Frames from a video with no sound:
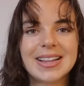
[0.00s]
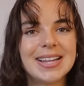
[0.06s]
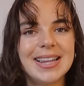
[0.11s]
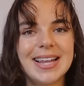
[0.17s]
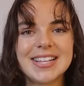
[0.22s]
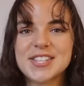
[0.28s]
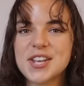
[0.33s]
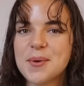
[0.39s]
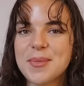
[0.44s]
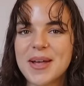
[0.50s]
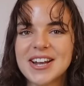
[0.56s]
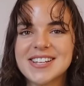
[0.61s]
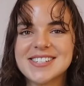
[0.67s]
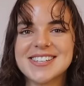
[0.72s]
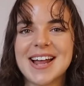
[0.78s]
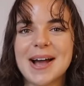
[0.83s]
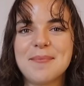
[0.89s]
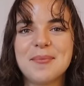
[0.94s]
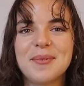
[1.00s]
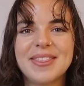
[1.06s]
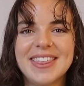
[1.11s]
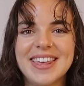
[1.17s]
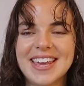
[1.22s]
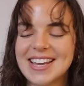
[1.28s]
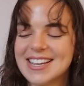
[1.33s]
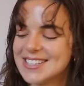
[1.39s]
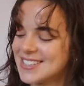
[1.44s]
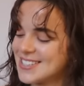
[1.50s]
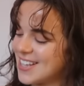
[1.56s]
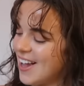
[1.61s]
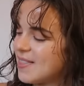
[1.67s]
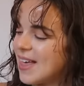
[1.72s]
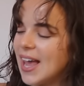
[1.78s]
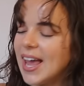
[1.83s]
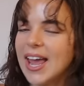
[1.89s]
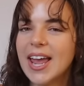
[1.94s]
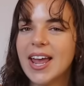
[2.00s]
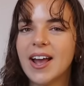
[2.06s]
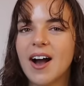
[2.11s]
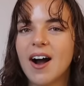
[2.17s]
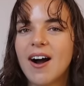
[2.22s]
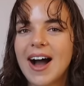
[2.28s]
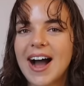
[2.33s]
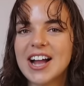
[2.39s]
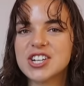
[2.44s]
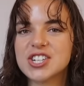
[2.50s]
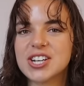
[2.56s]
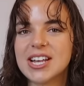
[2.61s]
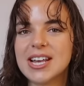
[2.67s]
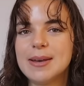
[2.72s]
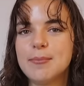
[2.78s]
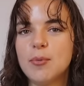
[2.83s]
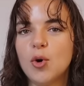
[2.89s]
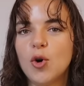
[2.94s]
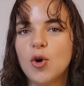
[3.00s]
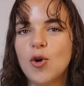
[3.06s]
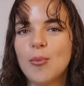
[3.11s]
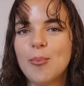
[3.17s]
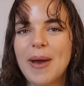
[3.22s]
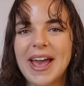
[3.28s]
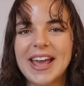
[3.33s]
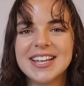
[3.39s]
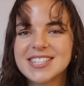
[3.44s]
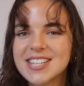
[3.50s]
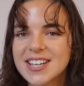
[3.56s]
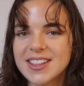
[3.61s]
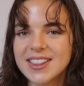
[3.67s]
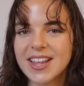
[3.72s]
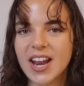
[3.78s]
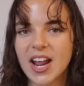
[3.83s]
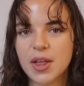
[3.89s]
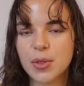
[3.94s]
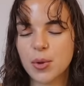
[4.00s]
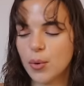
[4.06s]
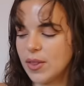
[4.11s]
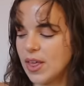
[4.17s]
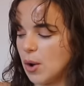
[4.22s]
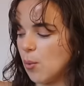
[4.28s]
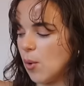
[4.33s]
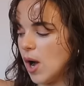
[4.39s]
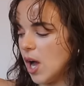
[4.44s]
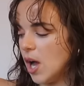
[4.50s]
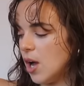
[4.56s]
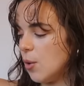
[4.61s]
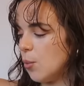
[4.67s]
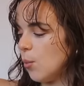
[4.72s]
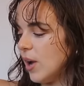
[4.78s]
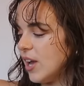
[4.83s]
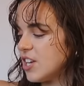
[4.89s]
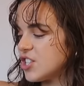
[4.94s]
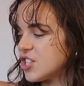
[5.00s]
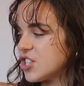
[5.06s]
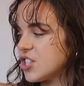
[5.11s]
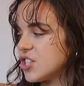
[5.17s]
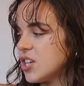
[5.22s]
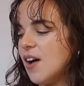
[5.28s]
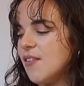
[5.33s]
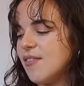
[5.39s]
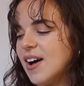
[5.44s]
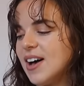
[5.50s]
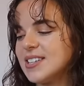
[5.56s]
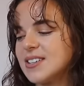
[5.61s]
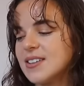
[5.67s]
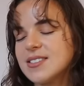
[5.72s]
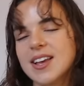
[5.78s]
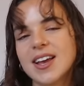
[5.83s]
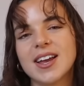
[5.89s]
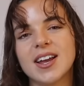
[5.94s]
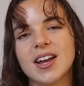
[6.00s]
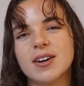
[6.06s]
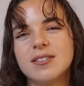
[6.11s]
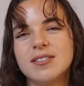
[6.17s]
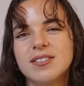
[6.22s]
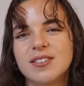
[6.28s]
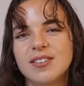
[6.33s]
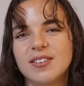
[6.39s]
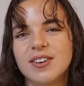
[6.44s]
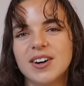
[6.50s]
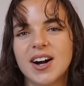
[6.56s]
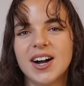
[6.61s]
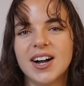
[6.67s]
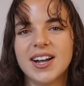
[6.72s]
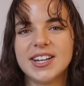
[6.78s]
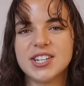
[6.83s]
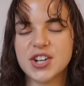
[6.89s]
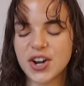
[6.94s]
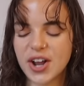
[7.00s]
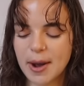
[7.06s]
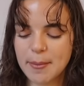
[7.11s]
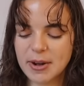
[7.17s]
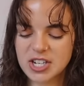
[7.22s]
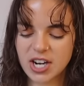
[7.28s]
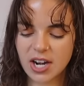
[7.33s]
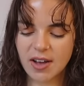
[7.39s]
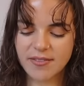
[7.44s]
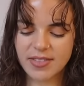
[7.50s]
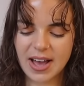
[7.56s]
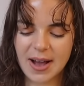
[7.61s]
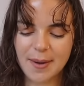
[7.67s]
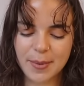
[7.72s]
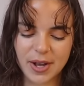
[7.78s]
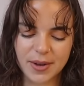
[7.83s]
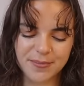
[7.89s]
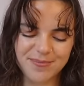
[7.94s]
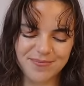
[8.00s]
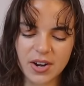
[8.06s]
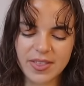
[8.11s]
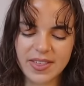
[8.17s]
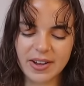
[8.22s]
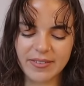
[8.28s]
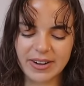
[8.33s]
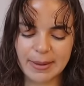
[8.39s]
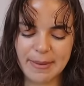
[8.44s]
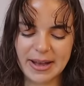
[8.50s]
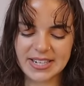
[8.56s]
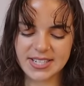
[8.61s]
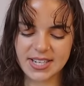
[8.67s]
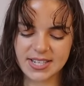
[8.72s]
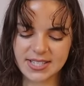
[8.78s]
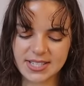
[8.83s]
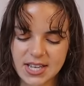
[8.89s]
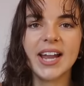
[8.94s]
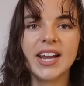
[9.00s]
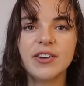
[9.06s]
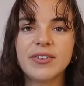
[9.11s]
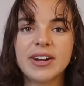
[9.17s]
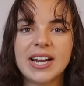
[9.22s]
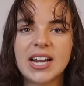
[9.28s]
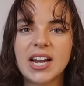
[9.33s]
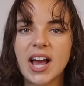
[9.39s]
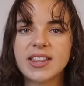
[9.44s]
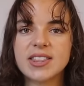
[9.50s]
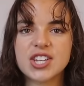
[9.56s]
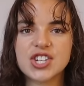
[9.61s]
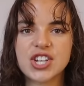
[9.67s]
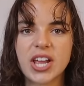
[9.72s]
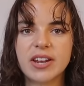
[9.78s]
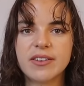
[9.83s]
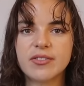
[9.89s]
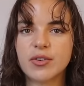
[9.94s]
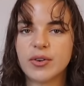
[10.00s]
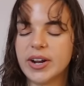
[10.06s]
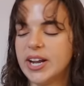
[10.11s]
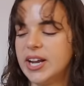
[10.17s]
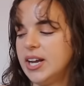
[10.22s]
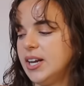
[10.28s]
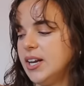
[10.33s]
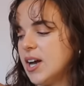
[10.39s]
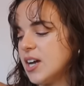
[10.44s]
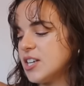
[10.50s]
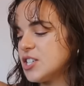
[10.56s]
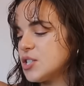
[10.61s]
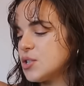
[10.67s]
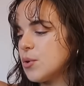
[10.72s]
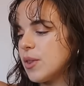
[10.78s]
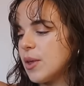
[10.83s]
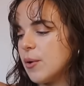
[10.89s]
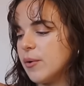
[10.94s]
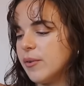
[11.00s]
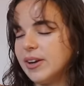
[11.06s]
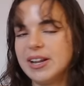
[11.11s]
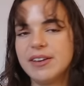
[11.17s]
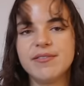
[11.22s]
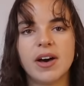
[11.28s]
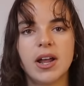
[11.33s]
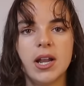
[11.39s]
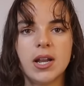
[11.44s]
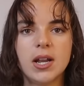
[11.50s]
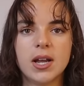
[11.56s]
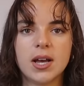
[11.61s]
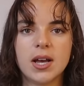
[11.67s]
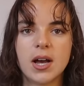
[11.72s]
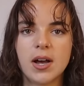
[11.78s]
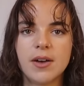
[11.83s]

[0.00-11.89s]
Let's hope that doesn't happen with these. They are actually more patent than I thought they were, which at first I was like, oh, I don't know how much I love that, but I don't think it really matters. And I really like the shade of green. I just thought they were a really fun